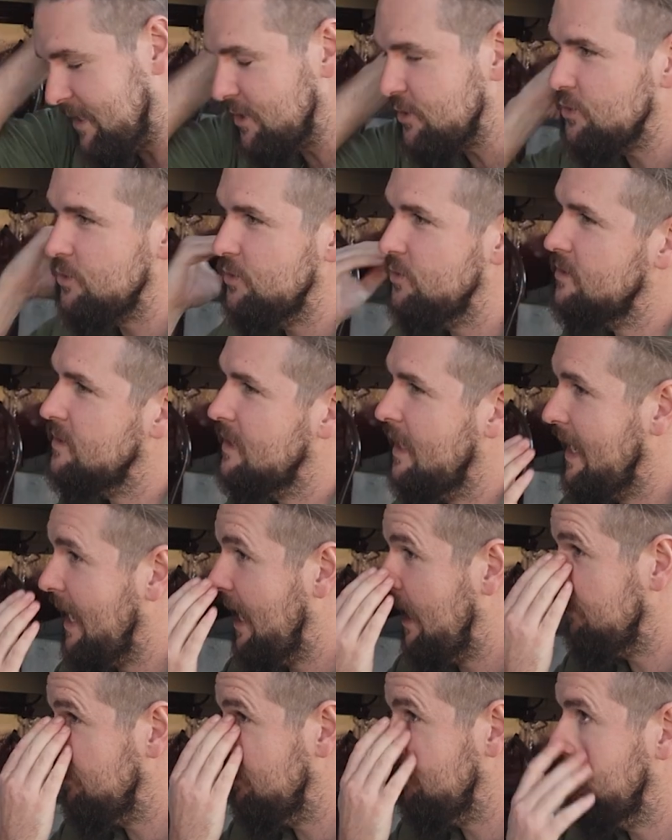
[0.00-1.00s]
issues that
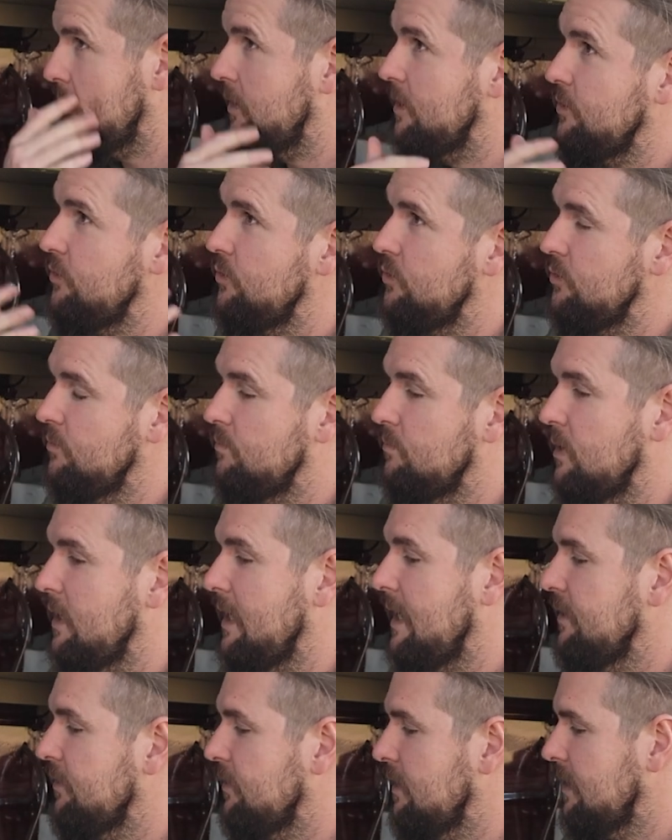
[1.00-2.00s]
happen when you
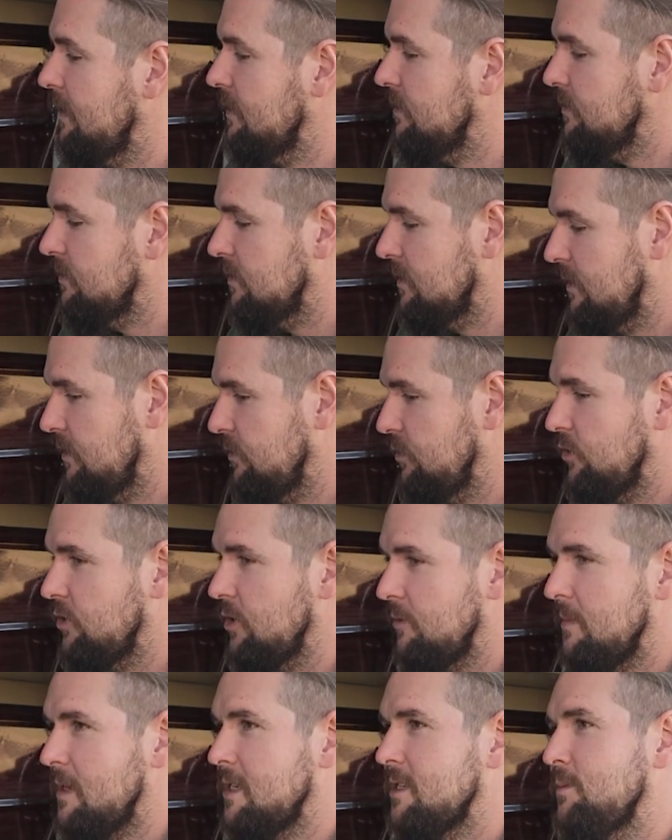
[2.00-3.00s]
plan things and you
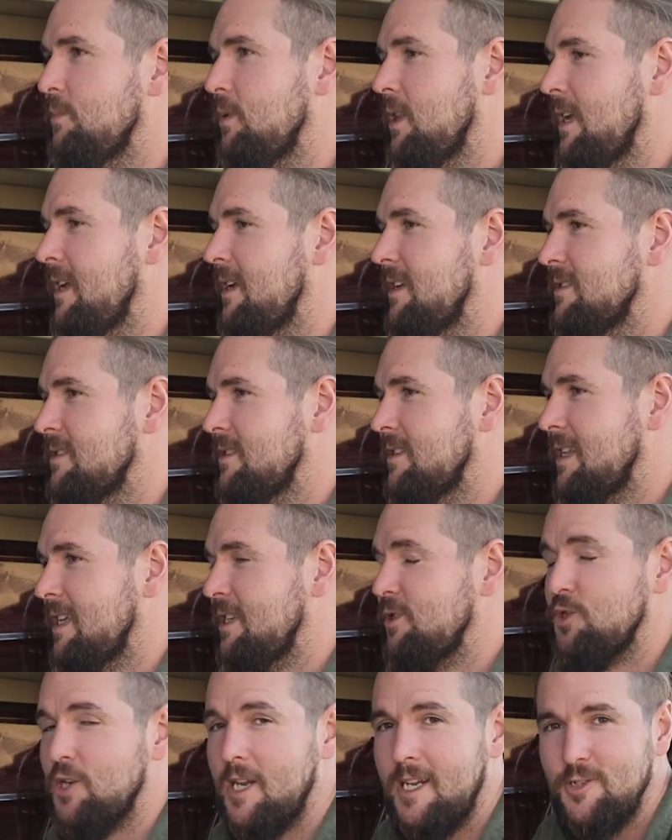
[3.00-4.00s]
commit to plans and
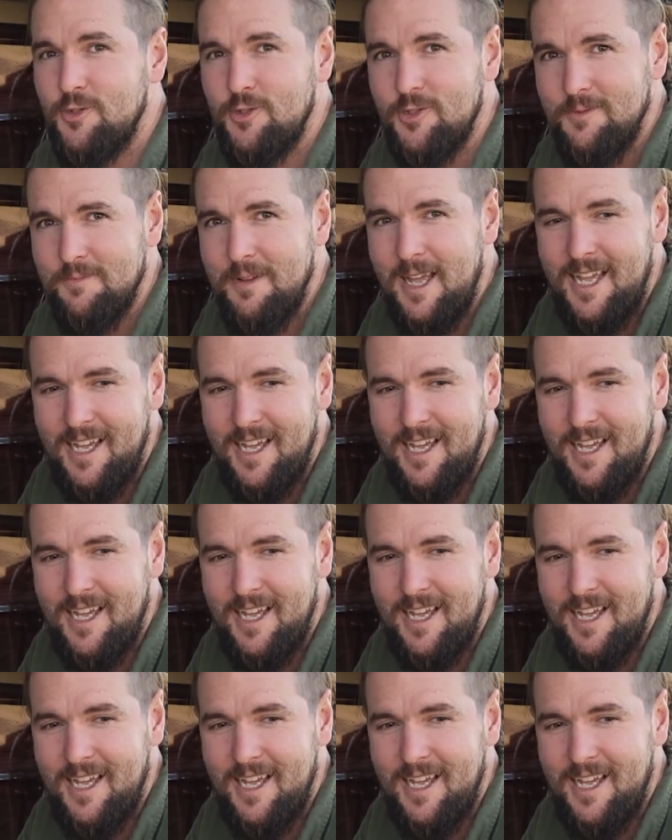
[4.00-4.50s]
then change them